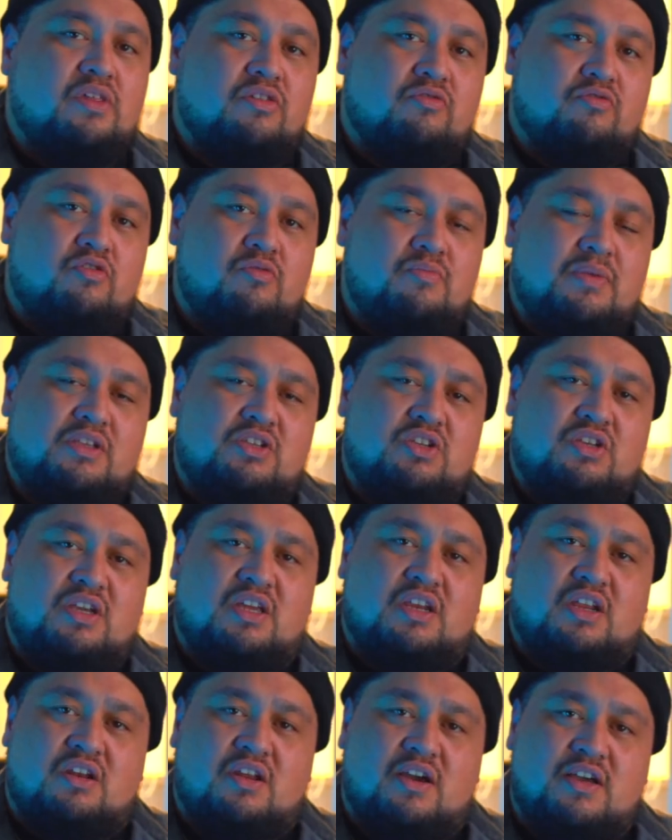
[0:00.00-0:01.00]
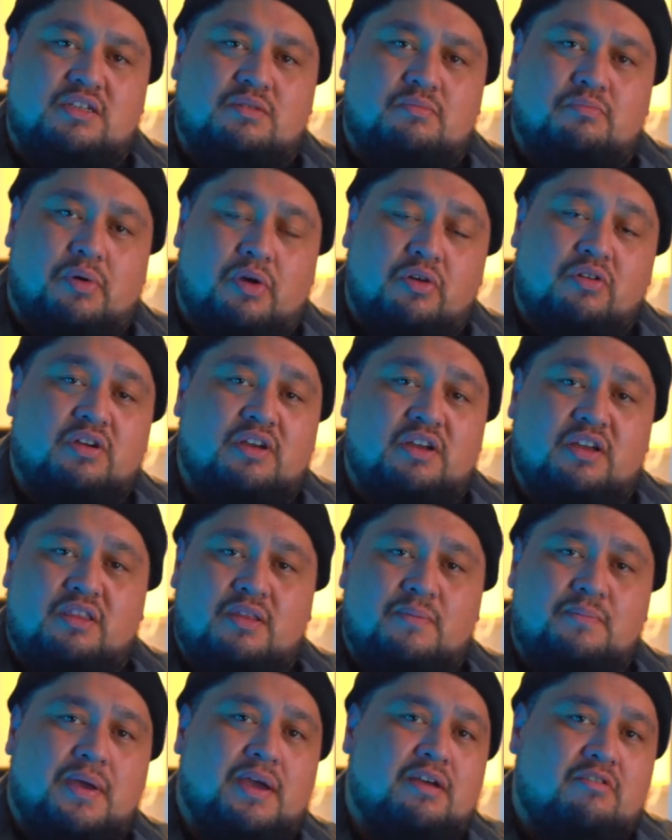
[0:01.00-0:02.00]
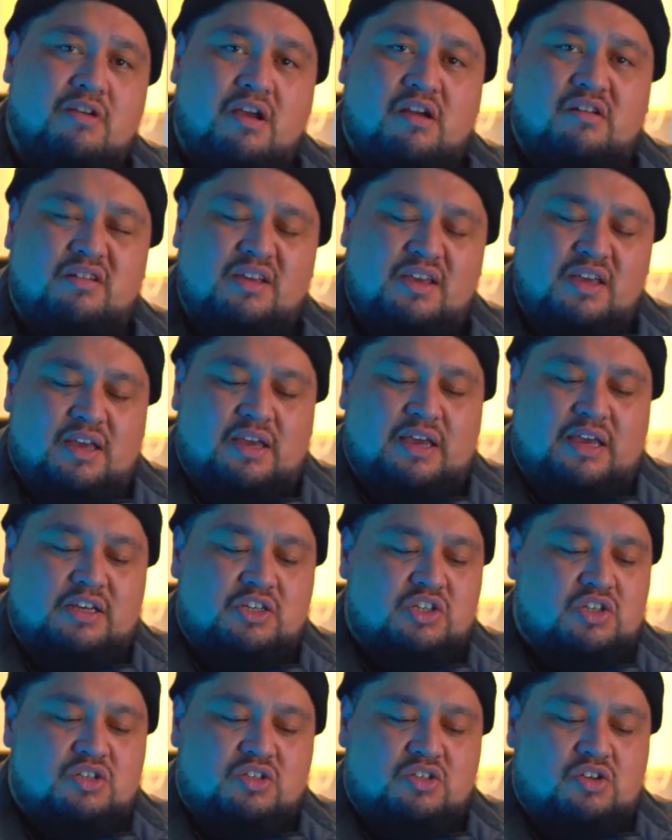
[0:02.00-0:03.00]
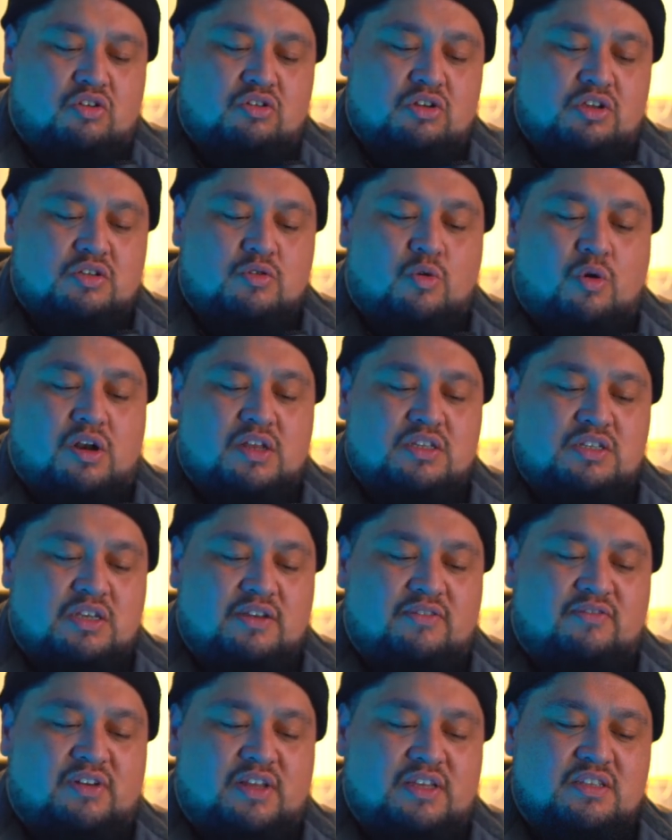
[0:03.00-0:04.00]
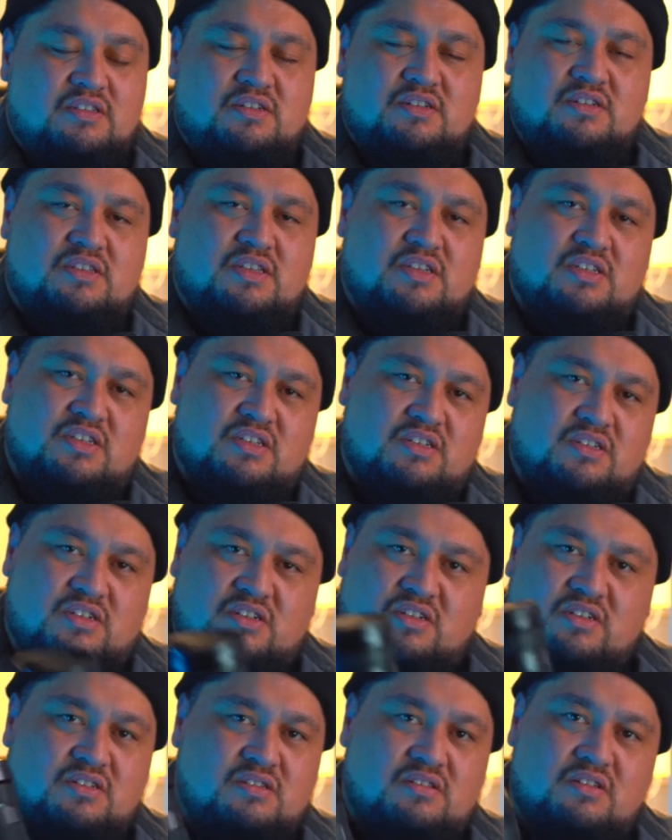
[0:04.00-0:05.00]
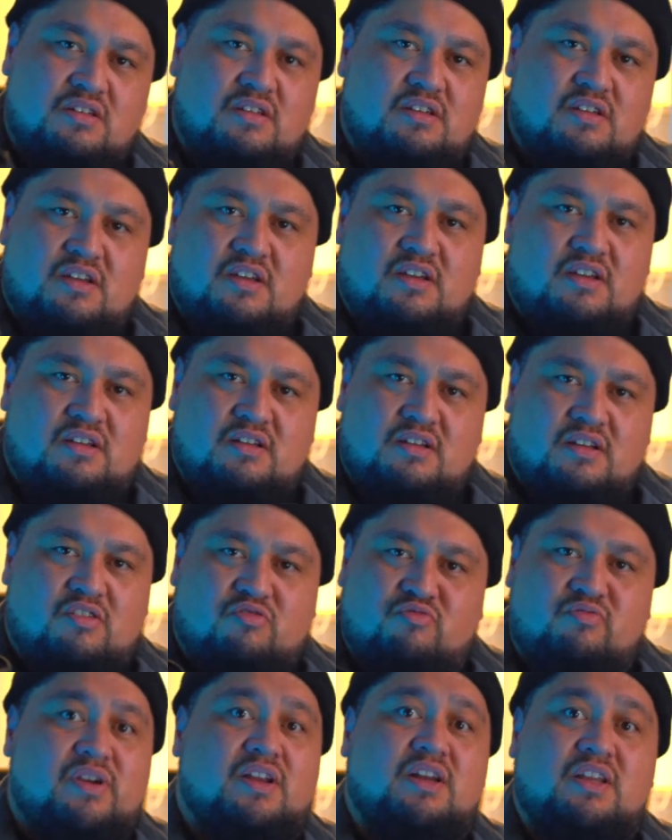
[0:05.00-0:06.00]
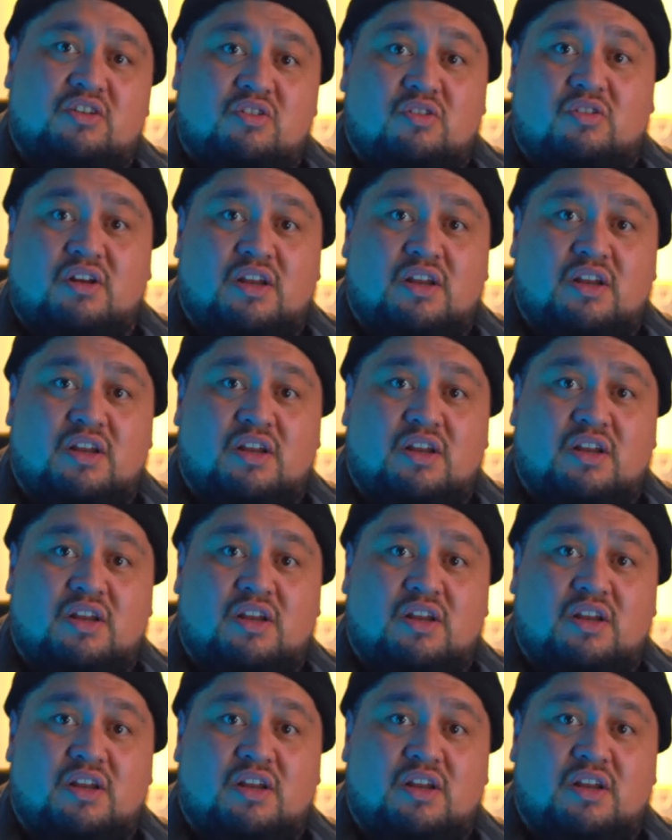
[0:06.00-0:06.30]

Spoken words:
through means you can get a nice bokeh in the background, and just Sony's quality of lenses, this is just a really good